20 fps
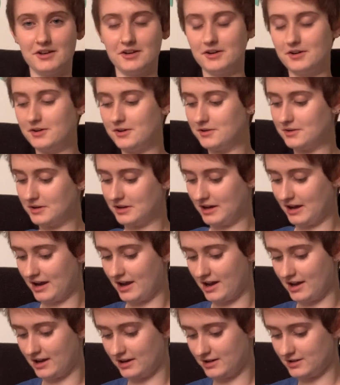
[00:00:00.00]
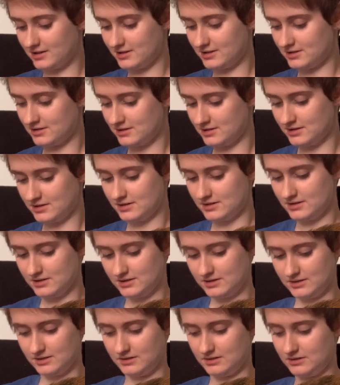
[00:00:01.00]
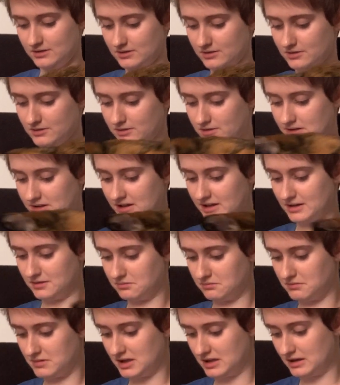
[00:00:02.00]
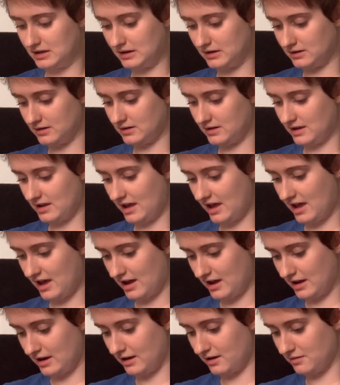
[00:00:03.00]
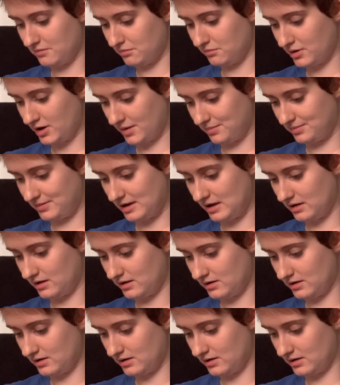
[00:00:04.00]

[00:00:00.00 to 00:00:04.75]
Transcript: Okay. You'll get me a puppy.